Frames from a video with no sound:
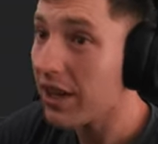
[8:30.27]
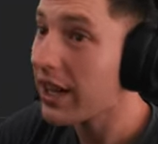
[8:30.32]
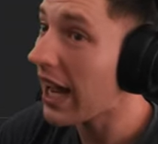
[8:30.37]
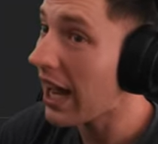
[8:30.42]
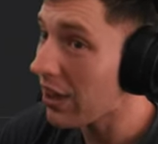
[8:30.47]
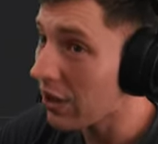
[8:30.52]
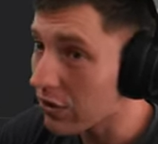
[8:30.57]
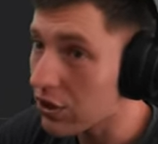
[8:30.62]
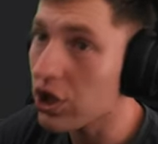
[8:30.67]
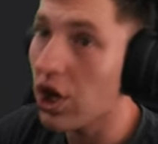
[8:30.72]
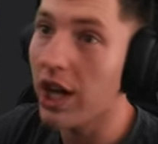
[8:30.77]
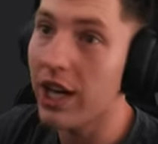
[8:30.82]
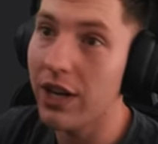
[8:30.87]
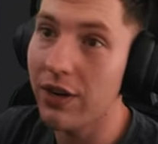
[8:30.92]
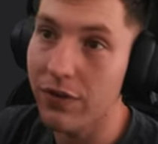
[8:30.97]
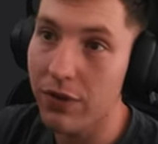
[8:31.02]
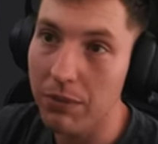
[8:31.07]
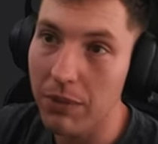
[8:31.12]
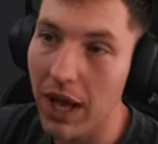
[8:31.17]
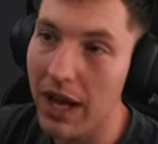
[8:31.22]
Okay, they've signed
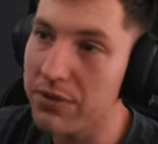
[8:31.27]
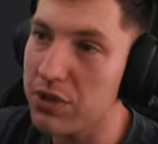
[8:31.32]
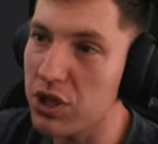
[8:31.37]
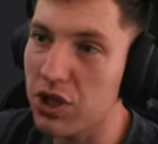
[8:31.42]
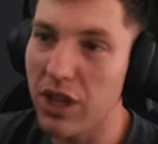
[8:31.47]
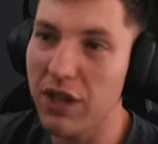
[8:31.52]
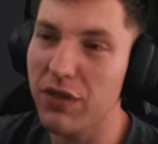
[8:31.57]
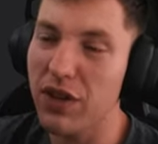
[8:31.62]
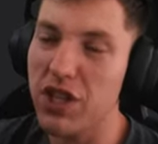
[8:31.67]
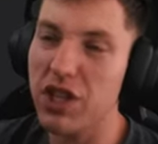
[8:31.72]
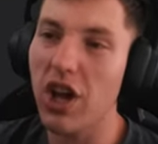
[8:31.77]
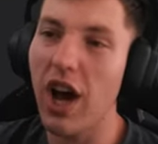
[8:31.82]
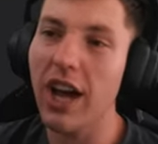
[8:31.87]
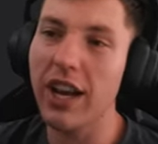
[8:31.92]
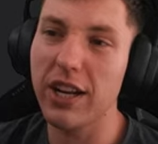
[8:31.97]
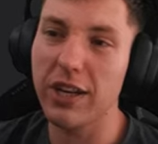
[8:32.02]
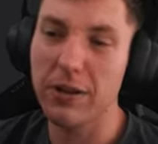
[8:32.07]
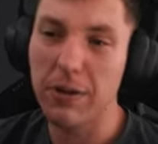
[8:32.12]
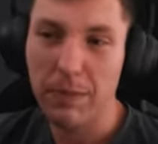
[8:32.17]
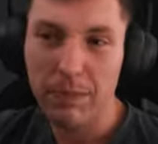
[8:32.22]
him from Leipzig. So they've
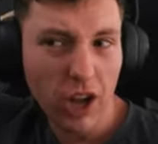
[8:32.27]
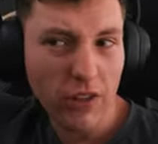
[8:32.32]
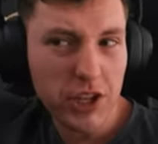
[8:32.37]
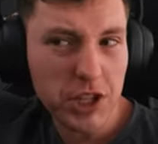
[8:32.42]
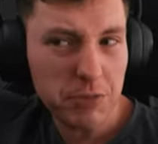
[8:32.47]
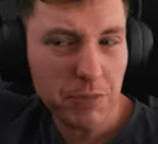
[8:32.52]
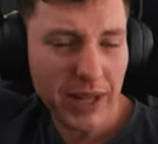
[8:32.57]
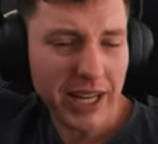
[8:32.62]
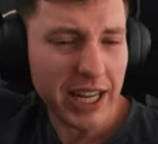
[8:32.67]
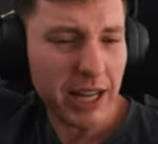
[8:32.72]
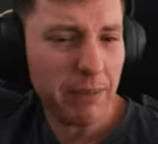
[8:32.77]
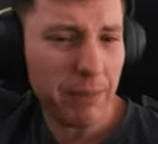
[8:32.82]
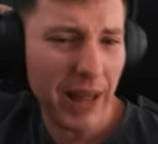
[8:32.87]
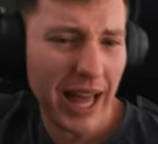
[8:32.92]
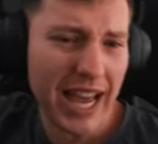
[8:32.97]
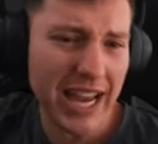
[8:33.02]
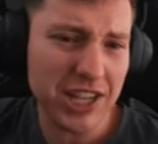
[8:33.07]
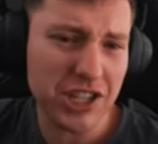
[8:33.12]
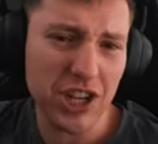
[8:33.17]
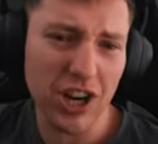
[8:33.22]
decided, you know, there's plenty of
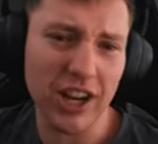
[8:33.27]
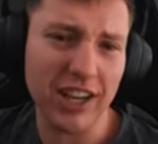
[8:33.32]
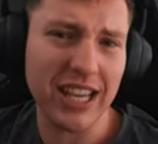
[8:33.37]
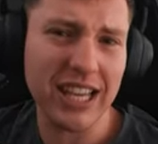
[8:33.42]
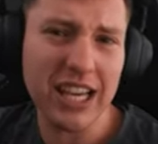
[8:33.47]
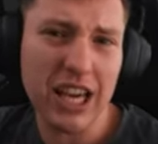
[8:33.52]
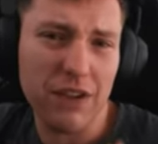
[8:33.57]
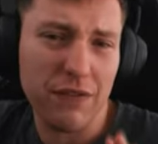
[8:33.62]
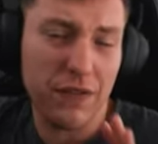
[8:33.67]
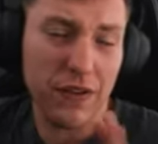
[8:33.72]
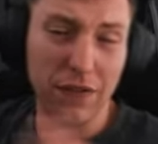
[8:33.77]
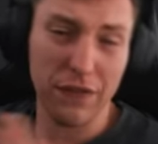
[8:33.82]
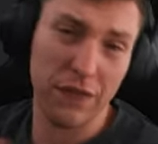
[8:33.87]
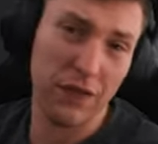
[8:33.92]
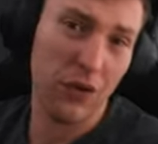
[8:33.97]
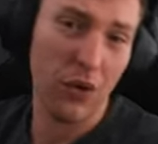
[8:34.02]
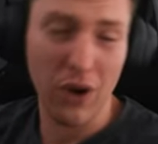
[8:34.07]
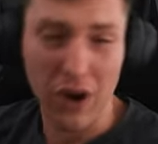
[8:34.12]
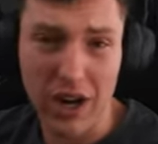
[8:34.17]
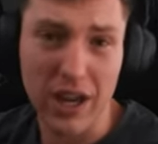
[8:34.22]
players that I can get for
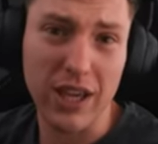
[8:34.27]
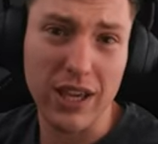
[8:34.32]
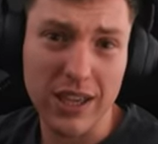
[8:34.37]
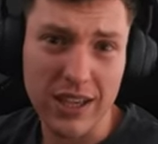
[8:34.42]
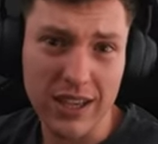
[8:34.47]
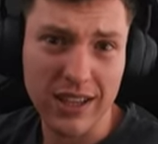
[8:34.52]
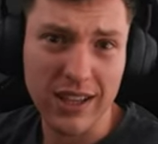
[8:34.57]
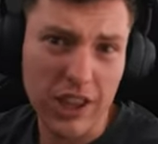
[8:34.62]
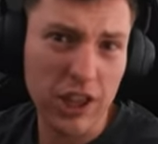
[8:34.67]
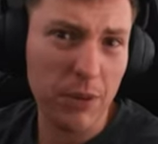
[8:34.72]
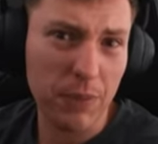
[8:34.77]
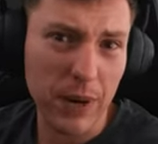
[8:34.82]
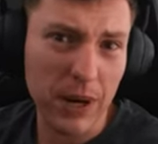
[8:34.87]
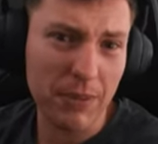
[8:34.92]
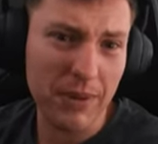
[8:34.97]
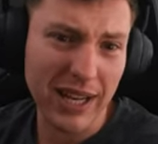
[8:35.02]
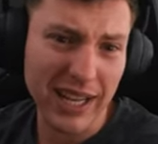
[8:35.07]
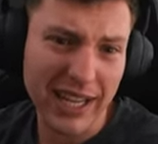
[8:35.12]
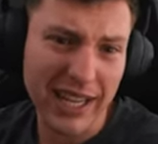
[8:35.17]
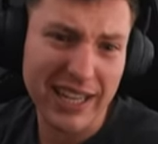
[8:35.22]
free in the
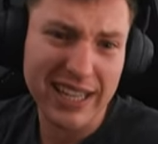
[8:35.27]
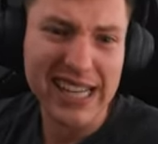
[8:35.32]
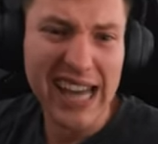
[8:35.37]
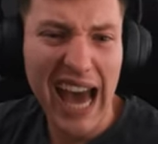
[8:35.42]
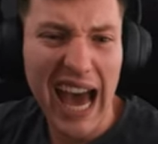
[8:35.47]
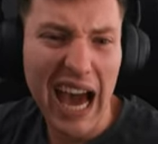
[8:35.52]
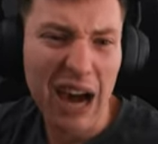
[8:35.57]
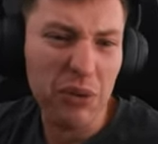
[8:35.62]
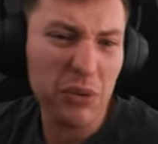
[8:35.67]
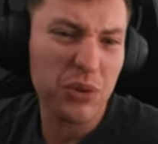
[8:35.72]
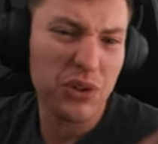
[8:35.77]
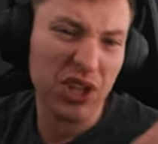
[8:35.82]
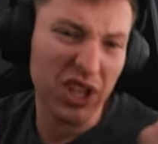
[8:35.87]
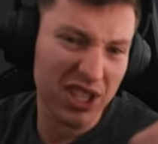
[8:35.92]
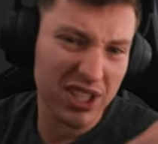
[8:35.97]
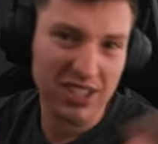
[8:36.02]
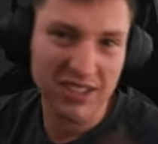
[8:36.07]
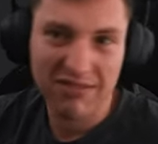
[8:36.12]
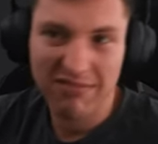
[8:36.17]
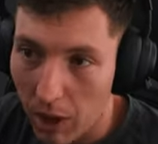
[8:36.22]
Premier League. Nah, we'll
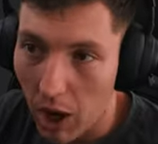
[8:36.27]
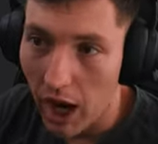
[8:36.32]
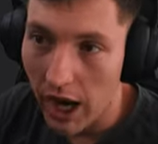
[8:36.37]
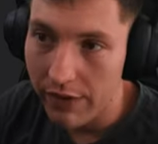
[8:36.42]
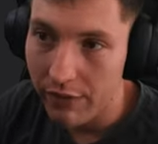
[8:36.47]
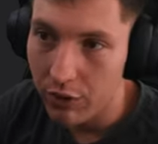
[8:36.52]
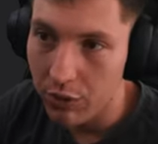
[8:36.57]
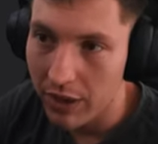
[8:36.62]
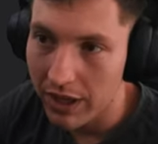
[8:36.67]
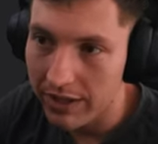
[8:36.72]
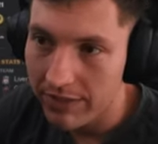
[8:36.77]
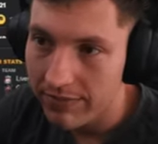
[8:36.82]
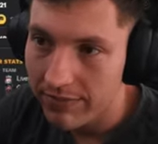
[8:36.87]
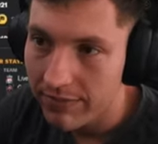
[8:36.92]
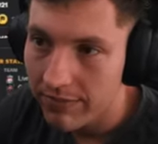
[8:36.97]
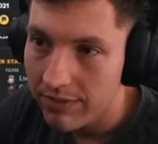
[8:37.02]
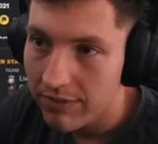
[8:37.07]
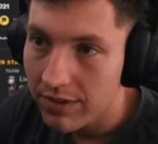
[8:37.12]
just buy everyone.